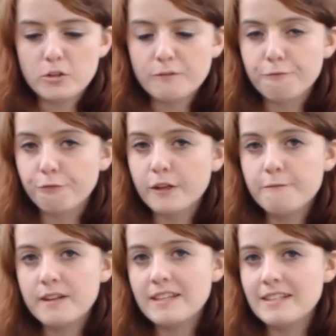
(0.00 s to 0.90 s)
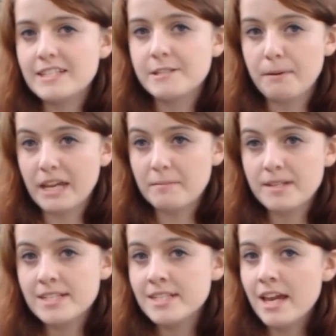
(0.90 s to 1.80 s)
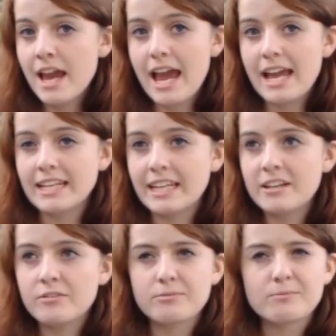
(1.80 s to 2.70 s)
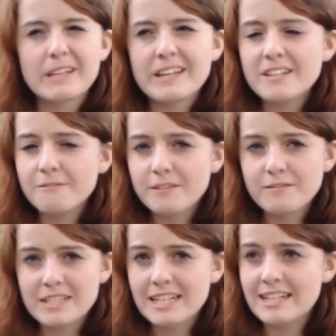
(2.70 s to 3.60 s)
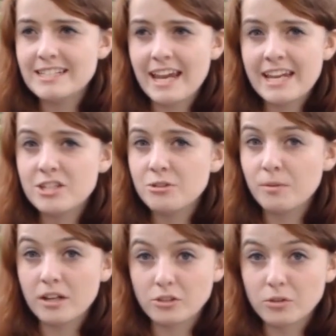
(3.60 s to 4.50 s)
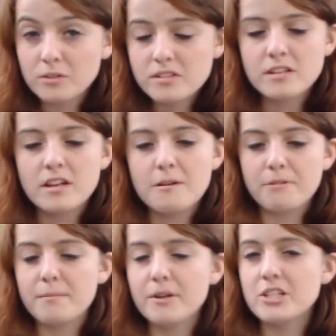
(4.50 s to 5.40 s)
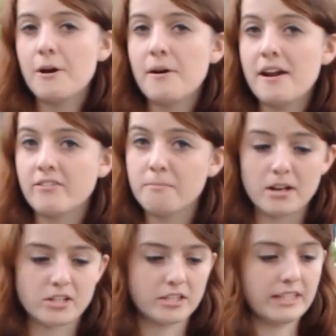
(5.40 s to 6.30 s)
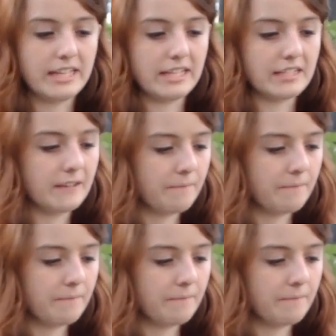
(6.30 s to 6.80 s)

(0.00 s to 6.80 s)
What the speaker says: You can free feed these to babies and give 10 to 15 a day to adults, pretty much however much they'll eat.